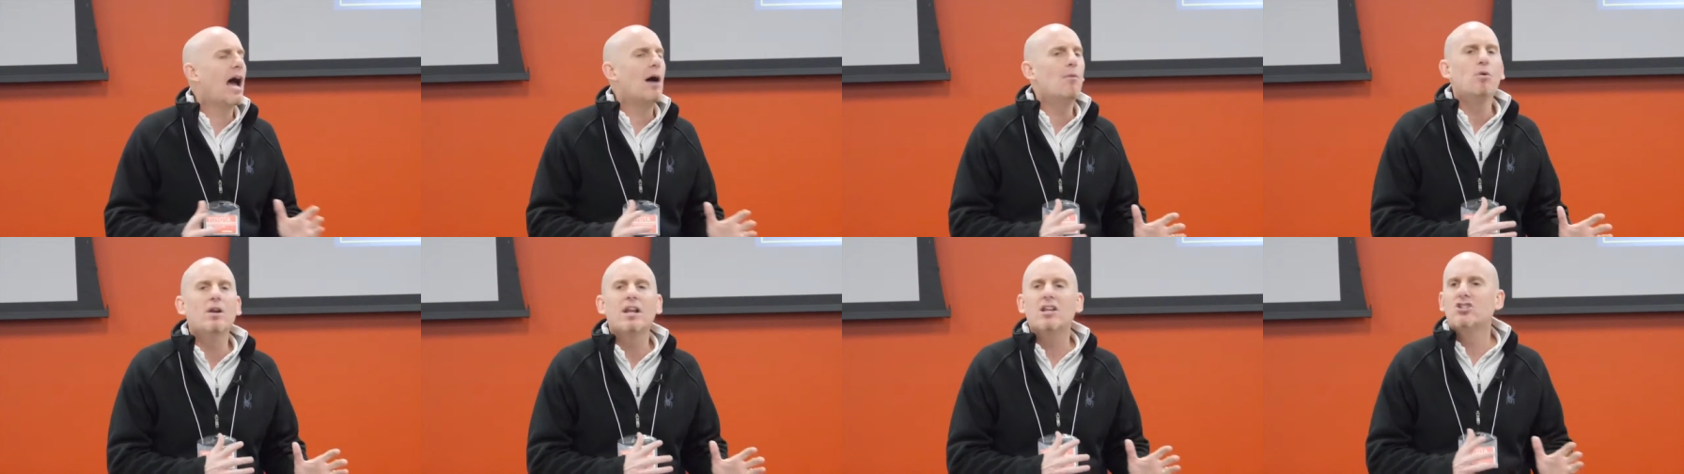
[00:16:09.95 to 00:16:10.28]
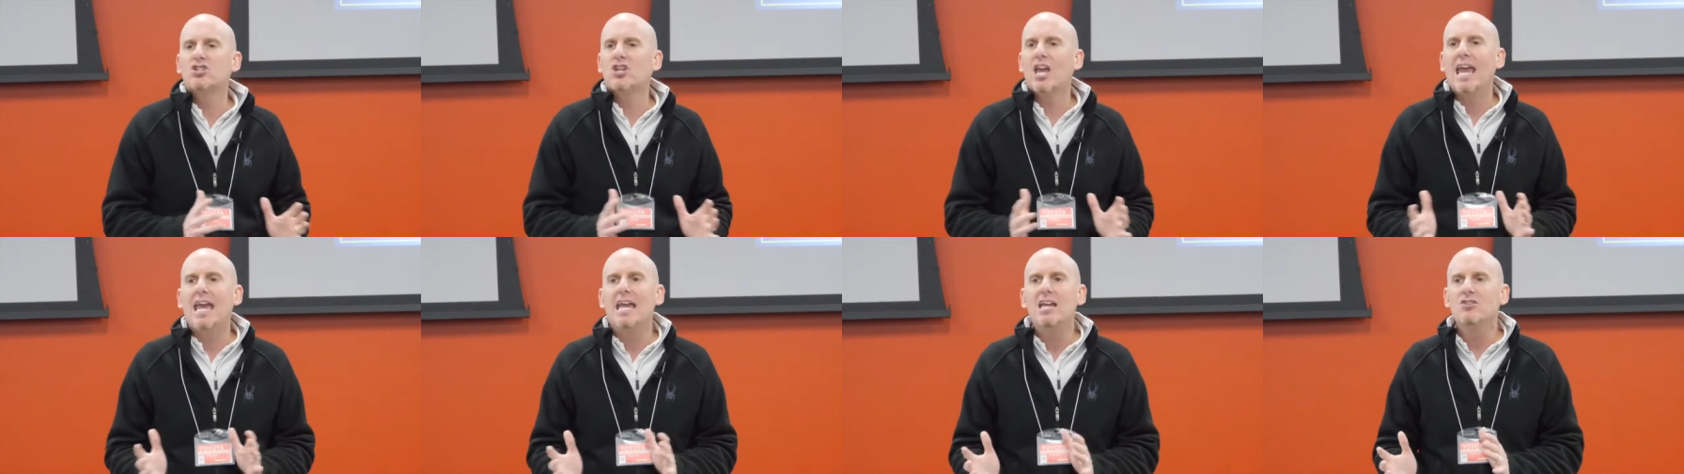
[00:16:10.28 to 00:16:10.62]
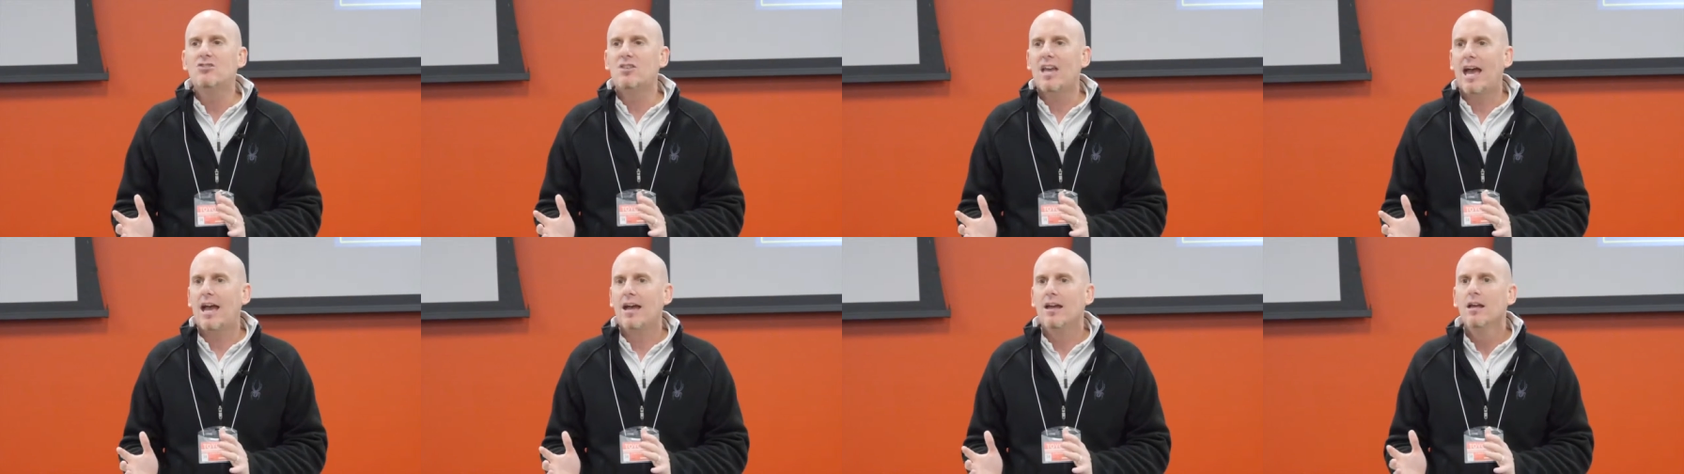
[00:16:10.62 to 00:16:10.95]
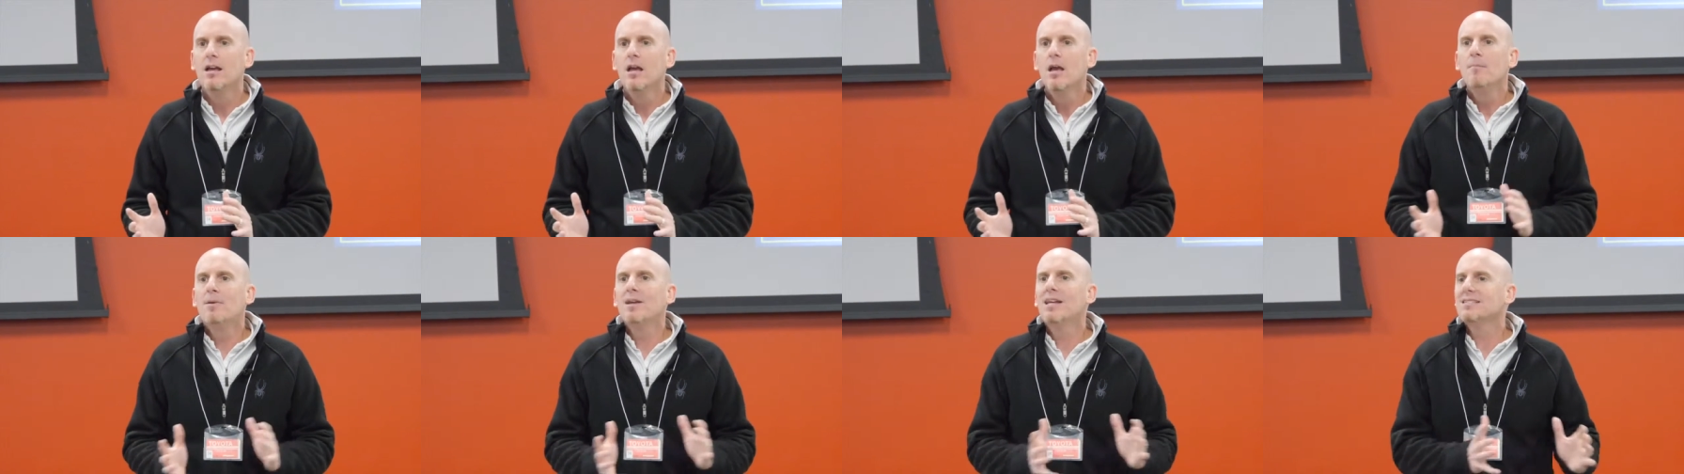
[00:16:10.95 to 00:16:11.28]
I want to change that
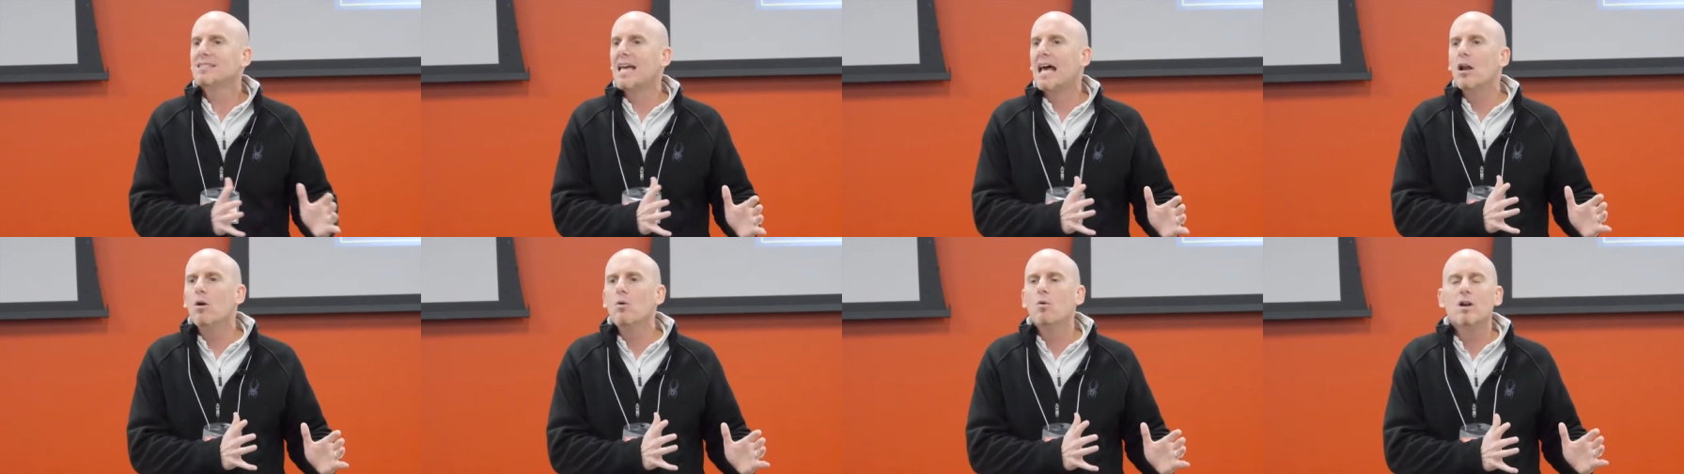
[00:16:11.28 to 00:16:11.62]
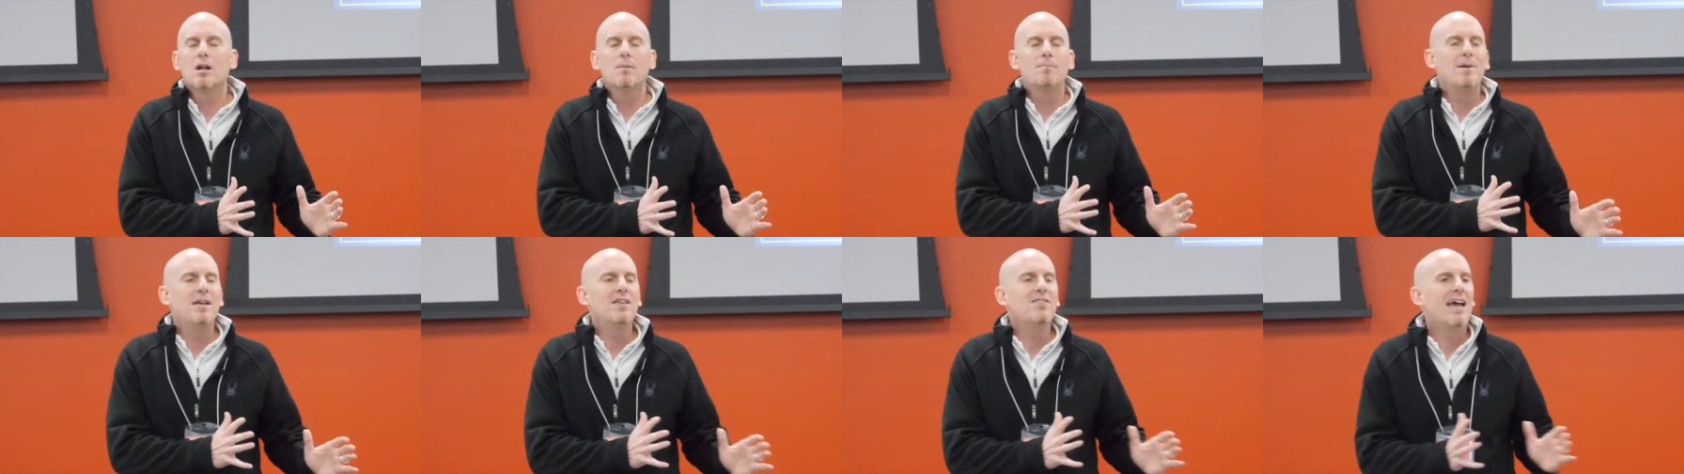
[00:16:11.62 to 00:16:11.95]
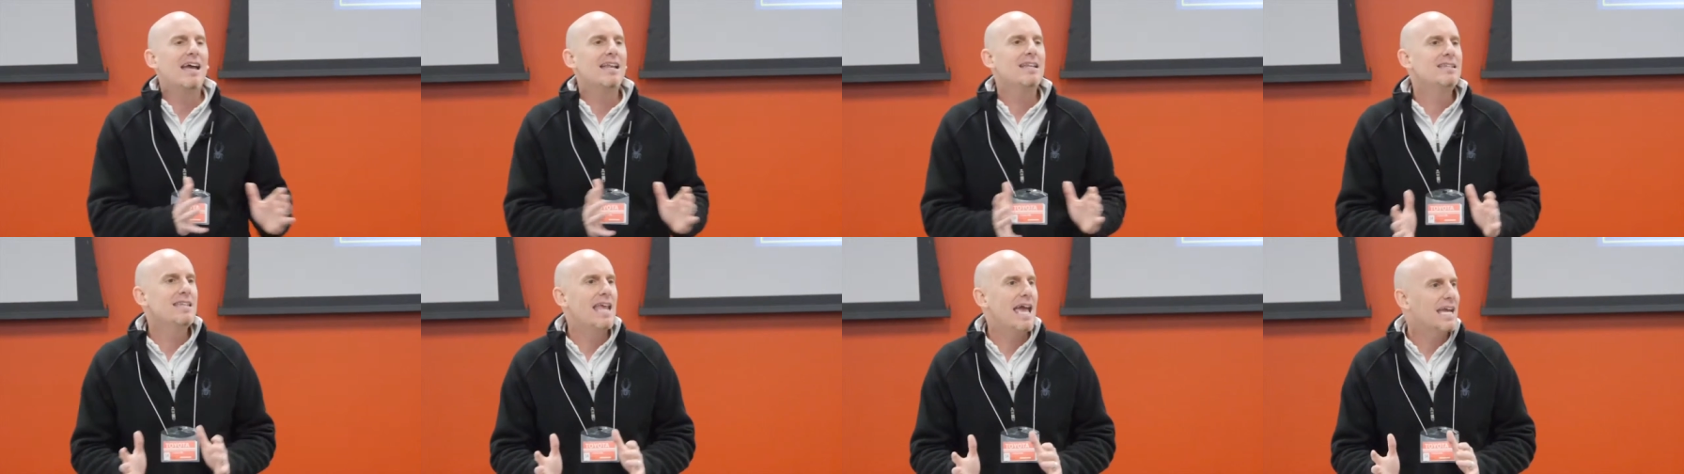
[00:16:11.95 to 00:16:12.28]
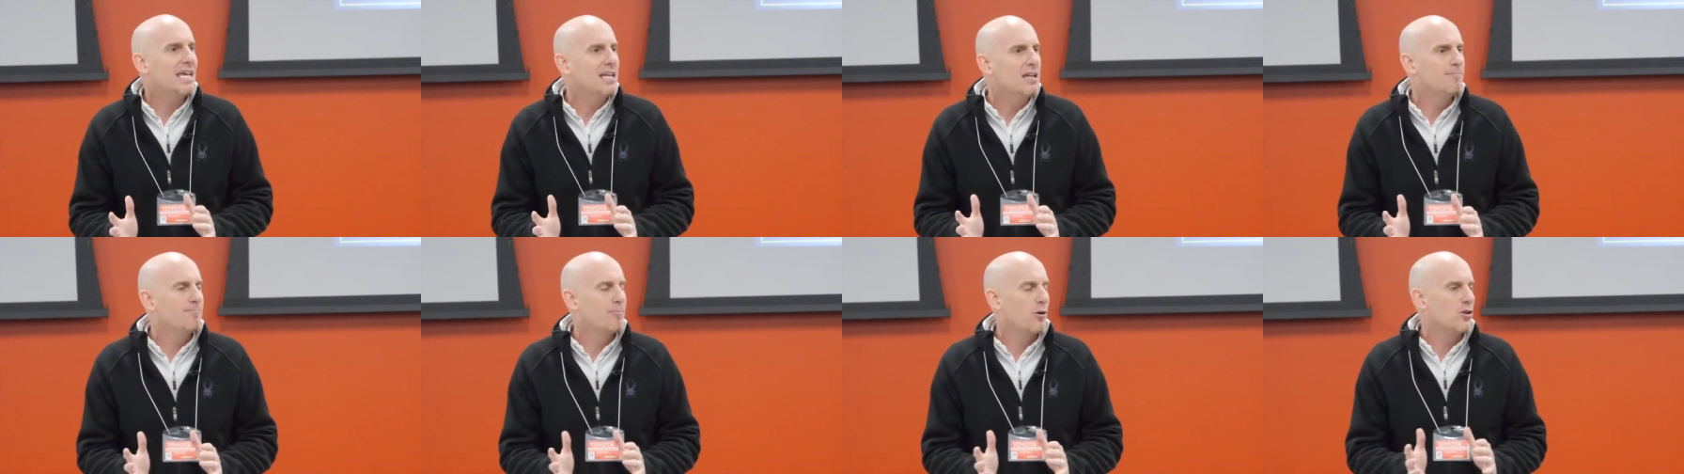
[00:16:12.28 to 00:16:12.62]
because I don't want to be that
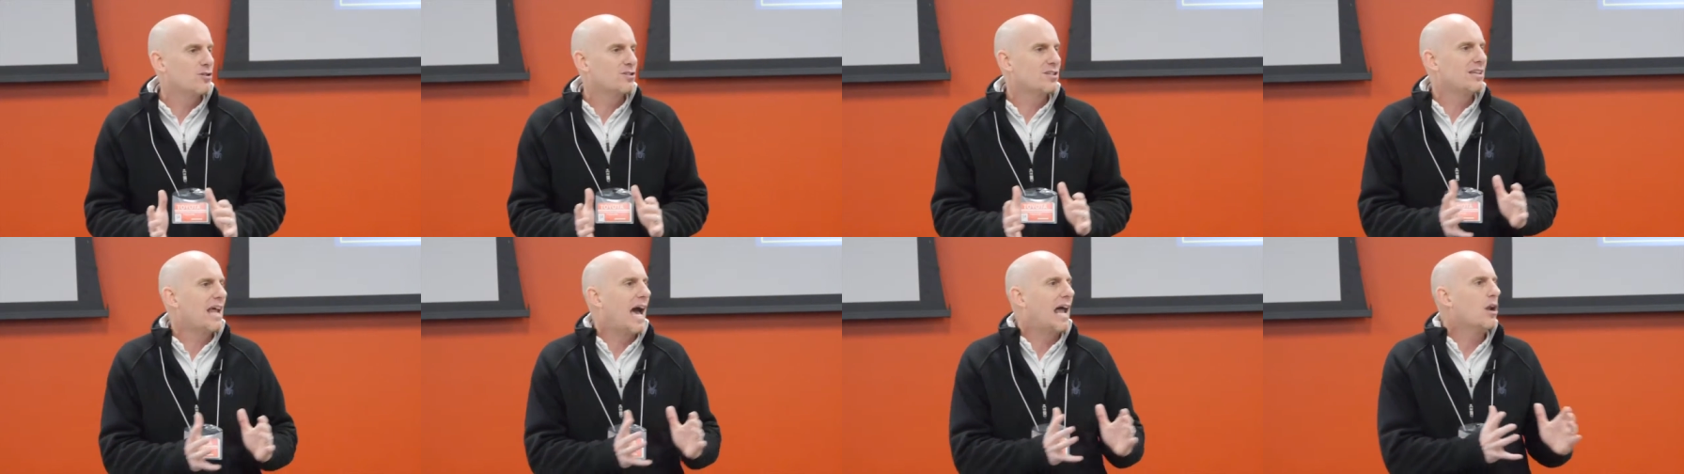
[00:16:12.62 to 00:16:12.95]
negative person.